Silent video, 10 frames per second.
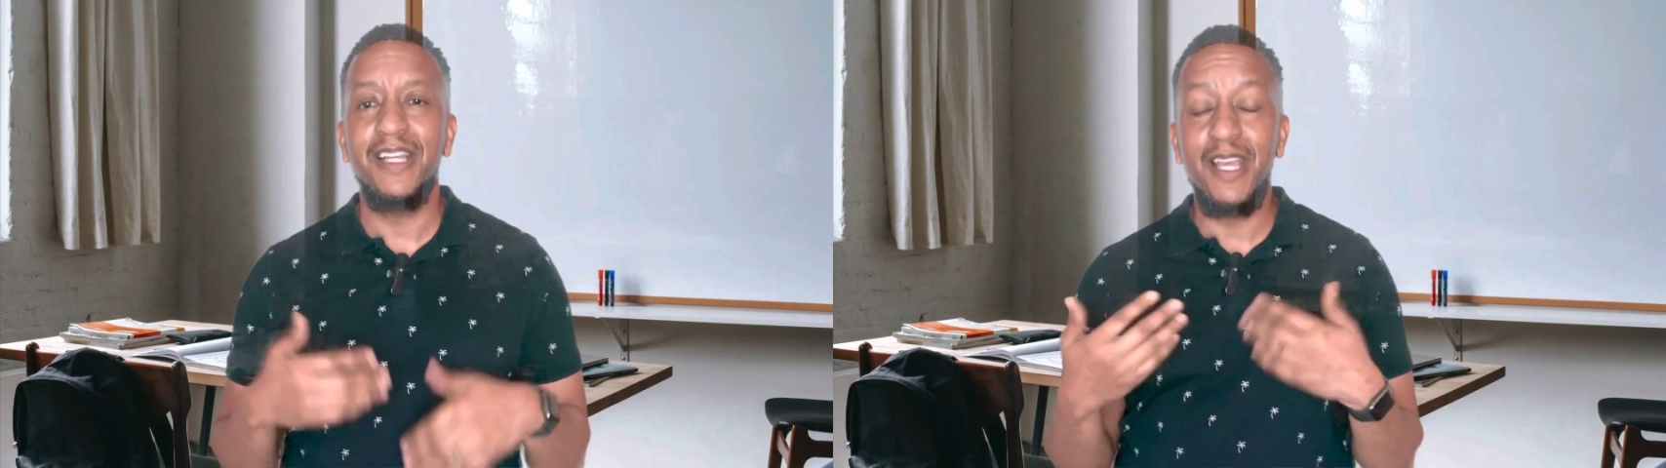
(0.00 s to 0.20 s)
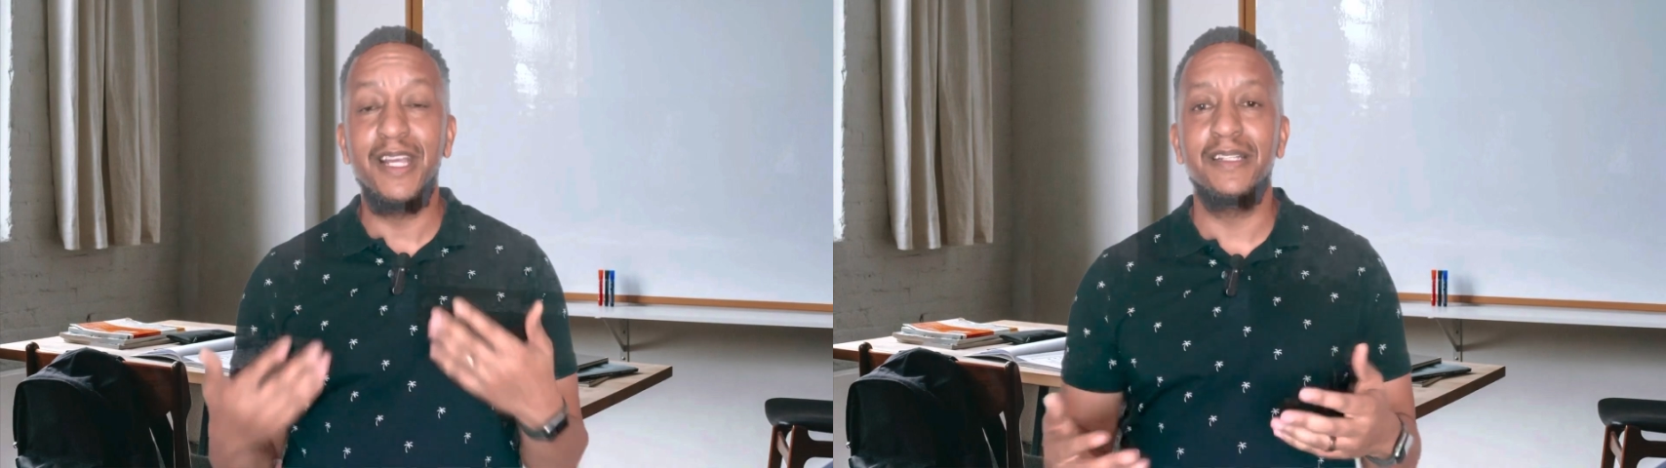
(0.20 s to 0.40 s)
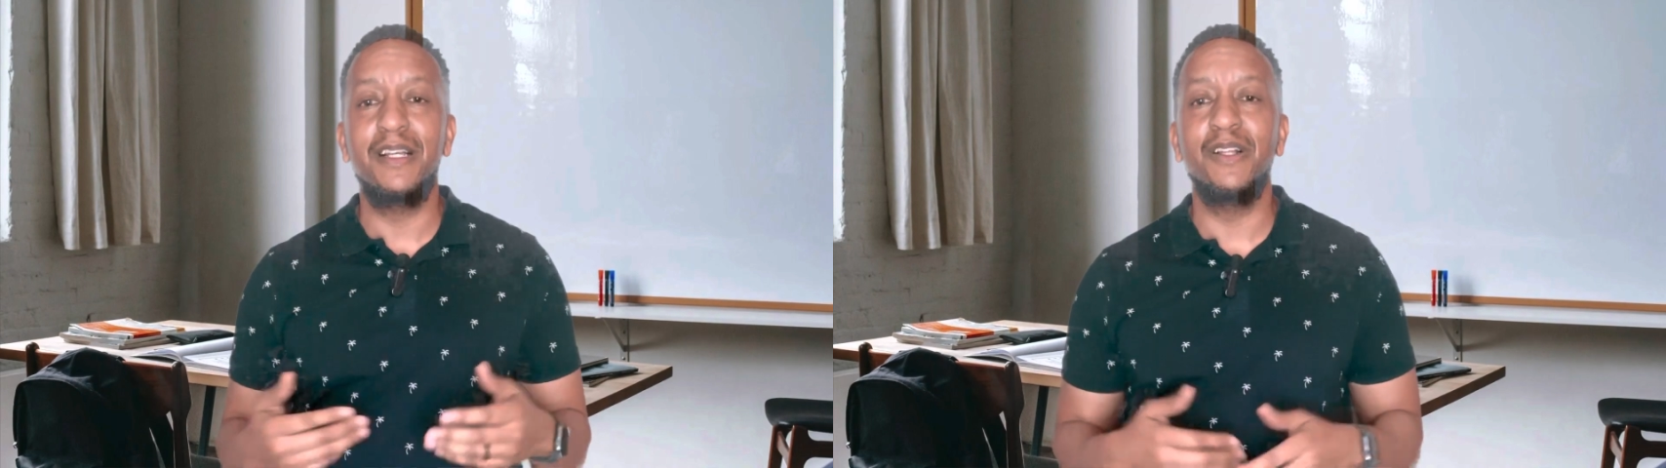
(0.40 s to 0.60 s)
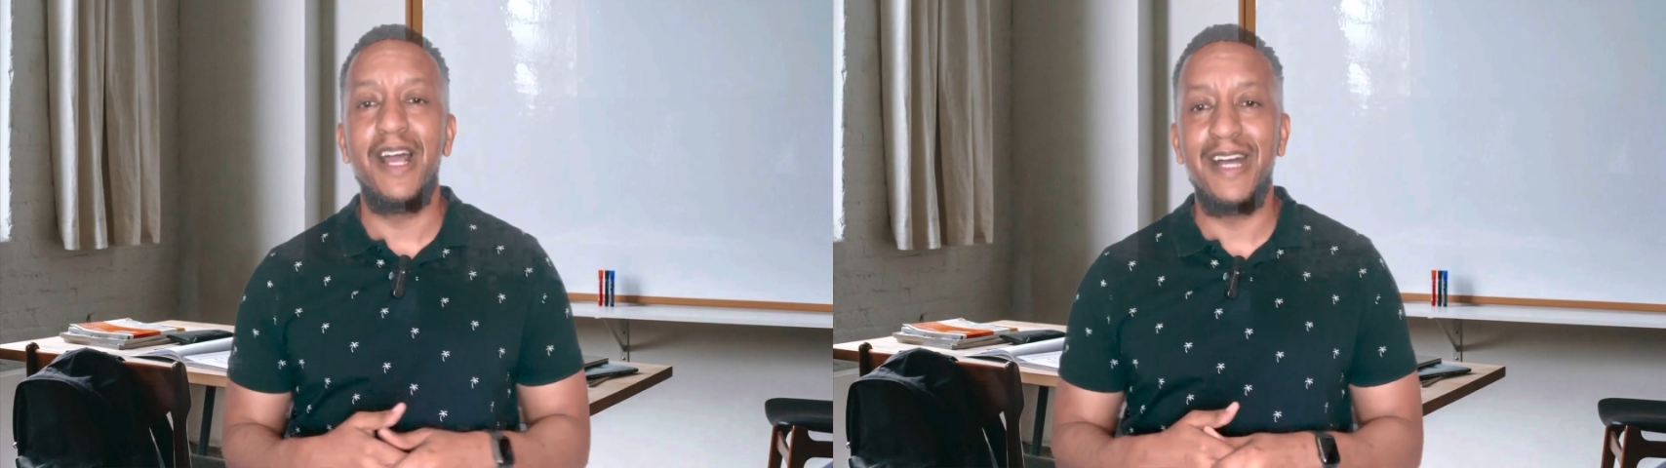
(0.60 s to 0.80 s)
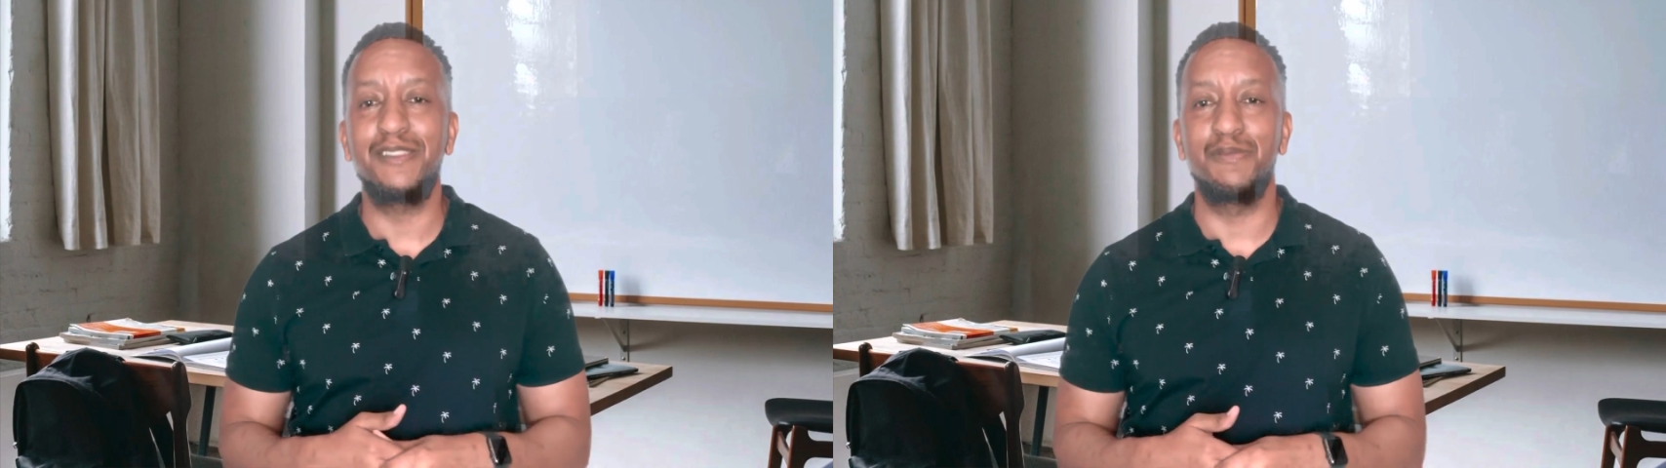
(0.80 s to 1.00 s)
in the
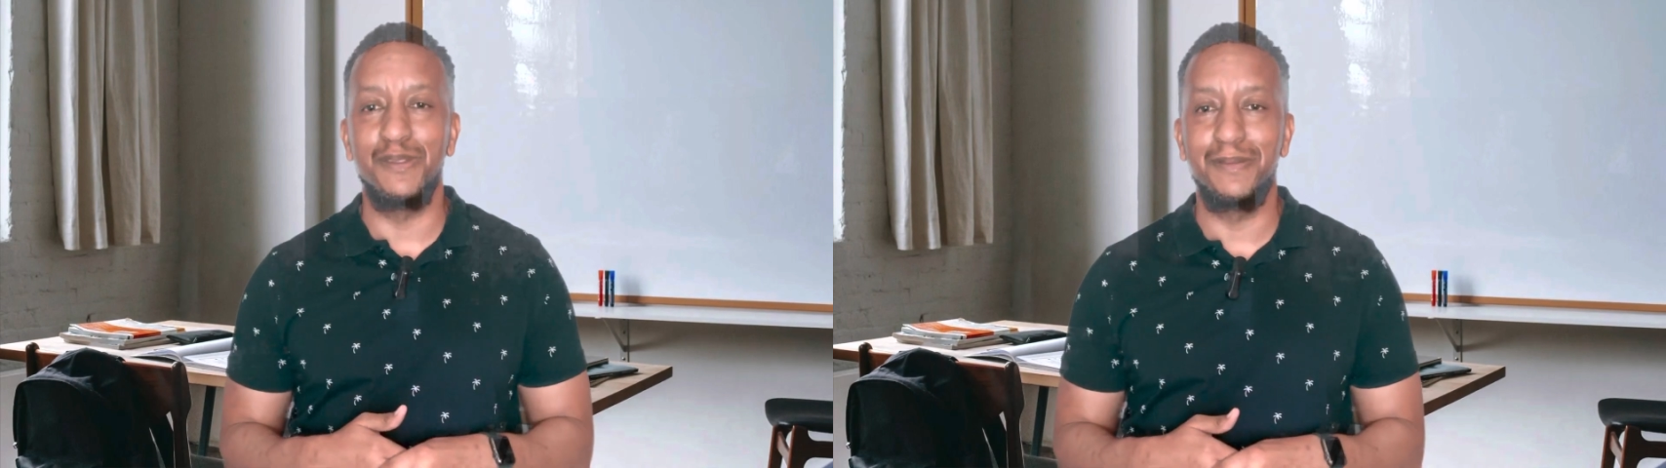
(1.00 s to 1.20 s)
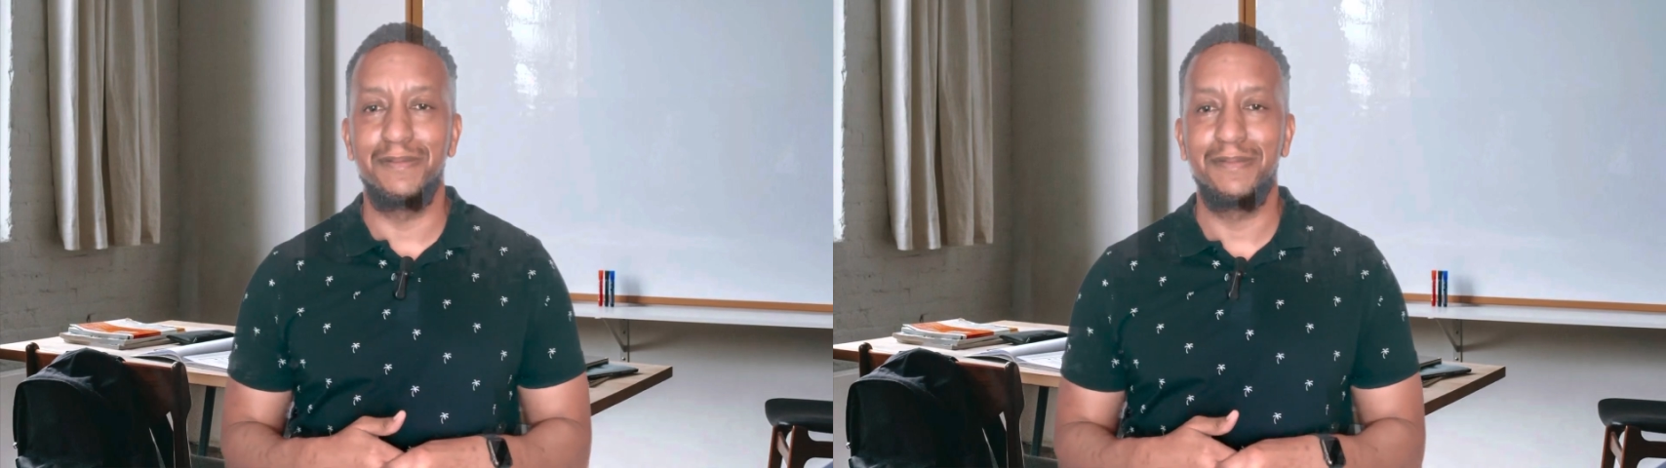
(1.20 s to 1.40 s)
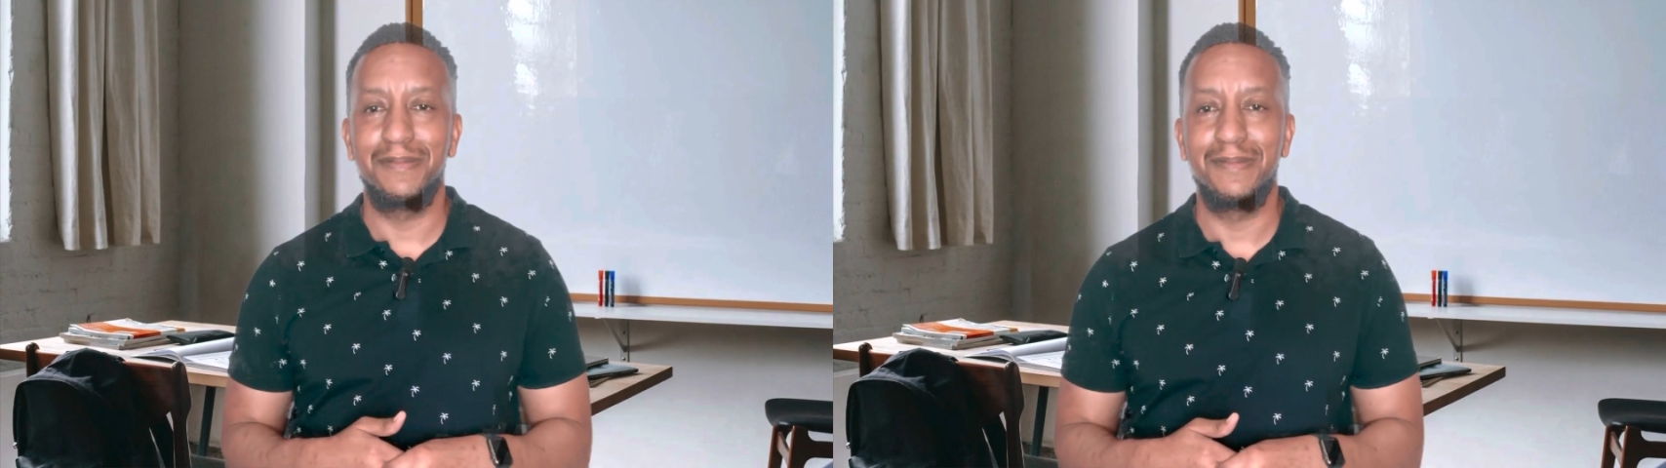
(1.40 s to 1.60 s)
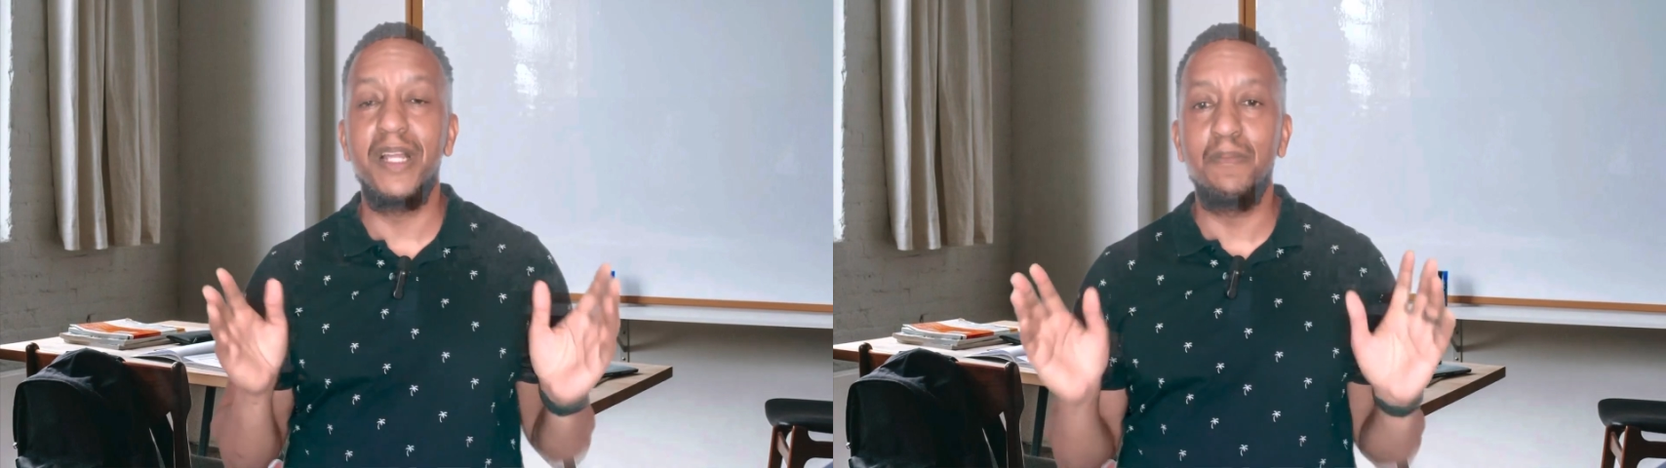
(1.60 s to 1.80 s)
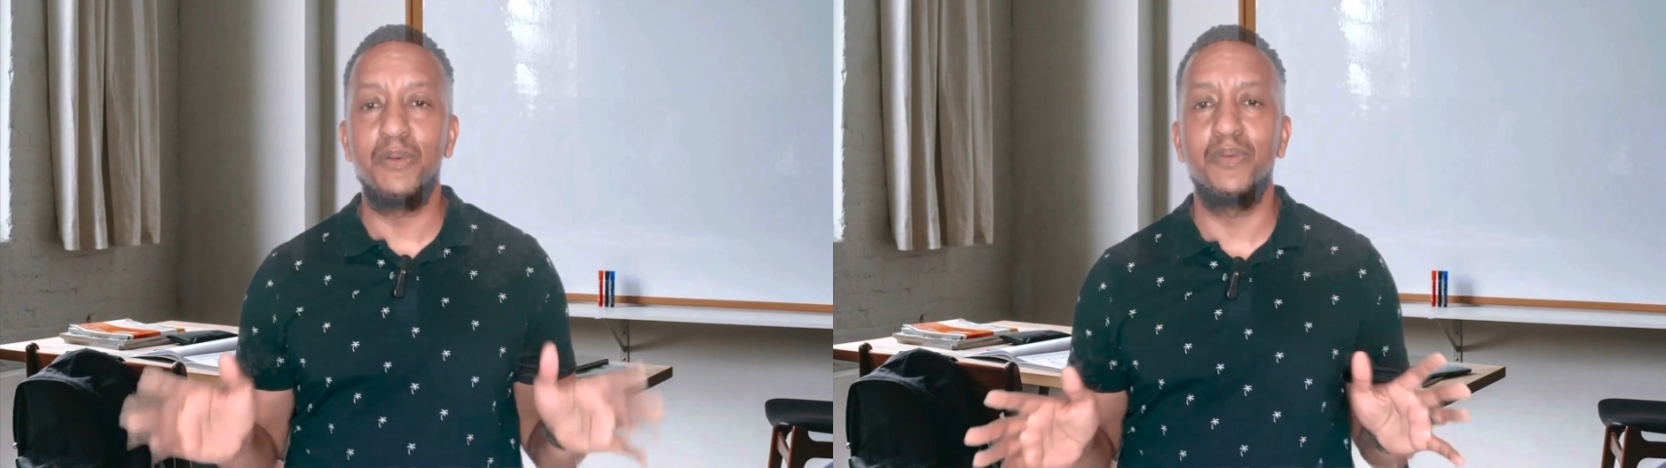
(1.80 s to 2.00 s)
classroom.
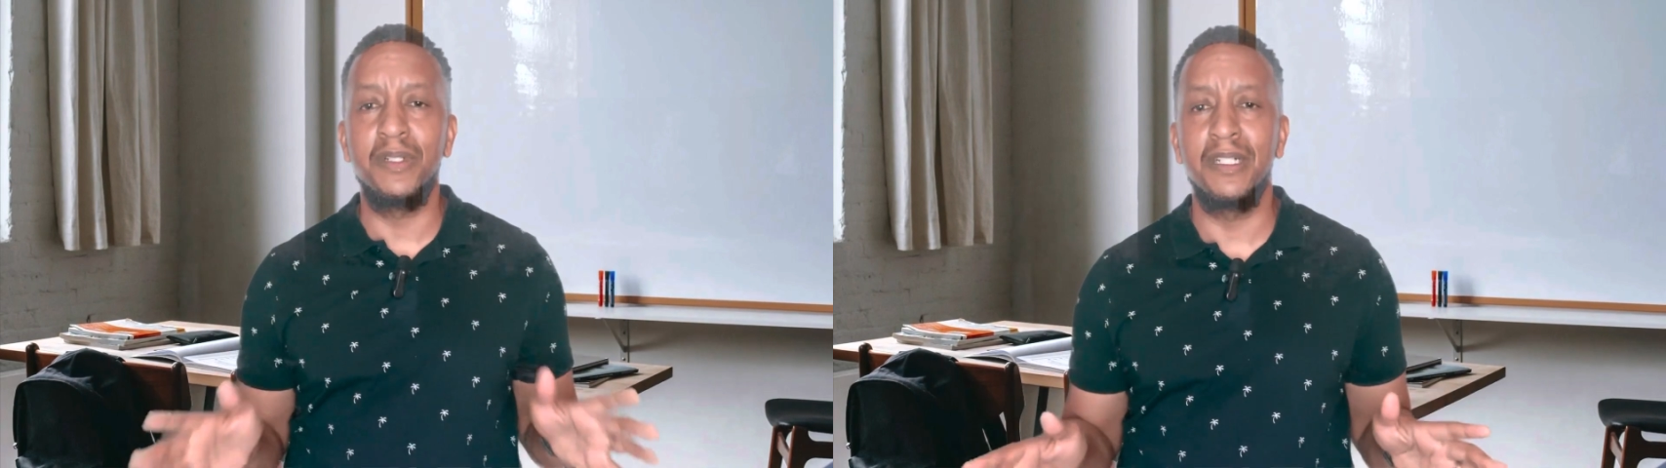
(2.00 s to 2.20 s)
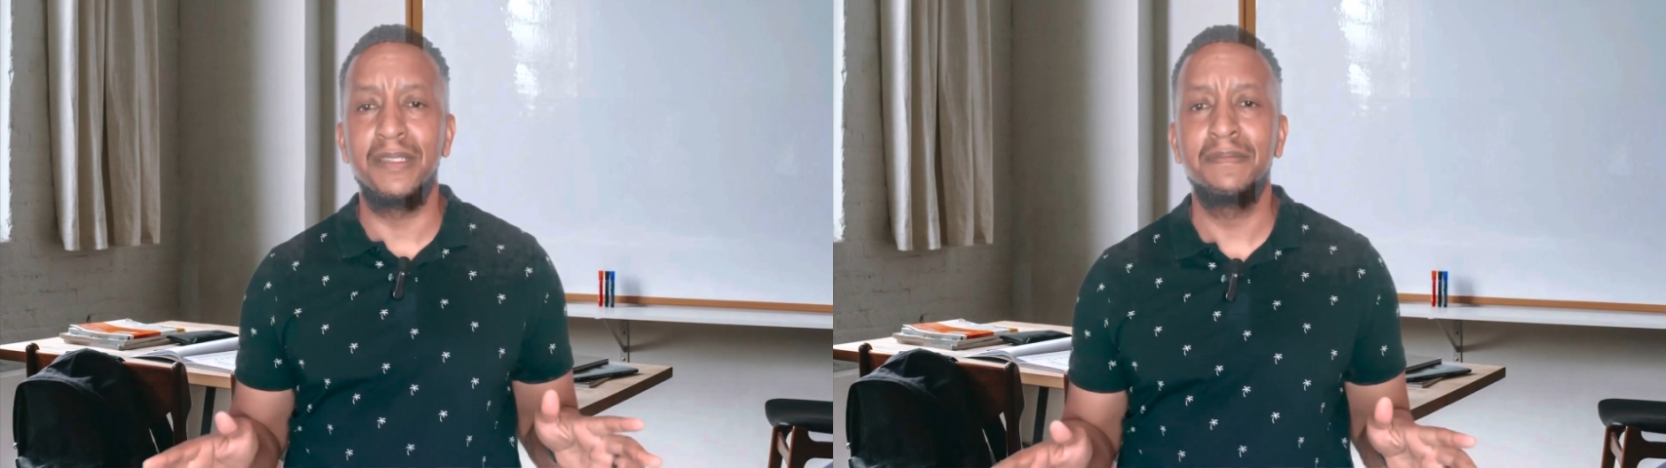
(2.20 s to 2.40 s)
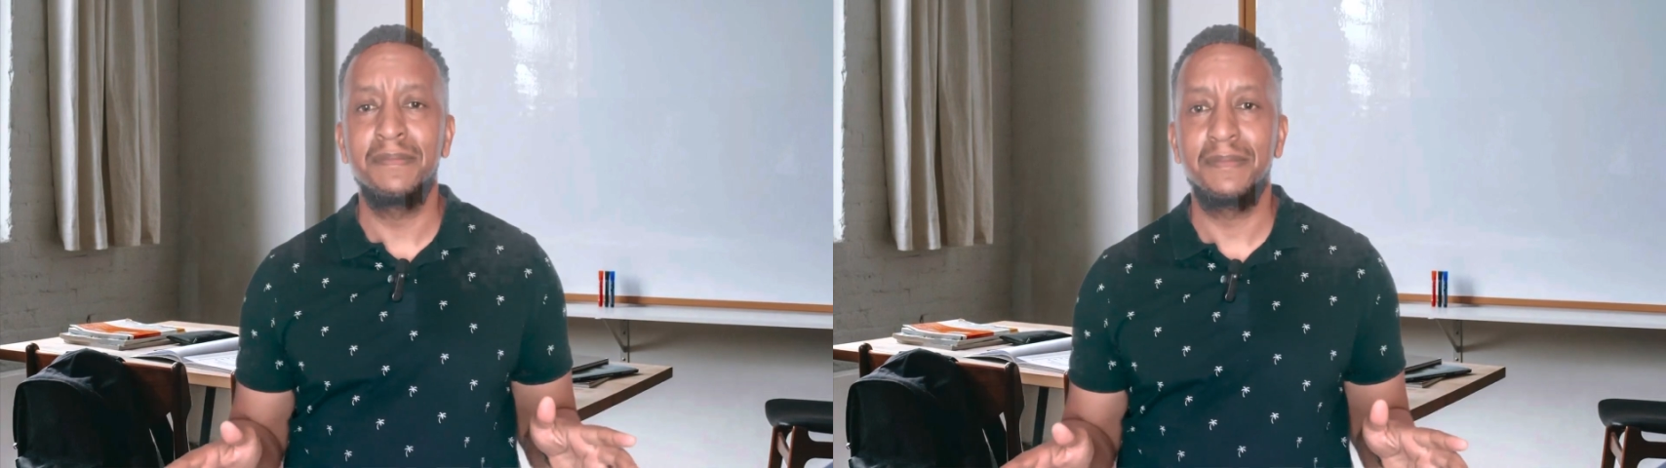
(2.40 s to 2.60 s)
Number one,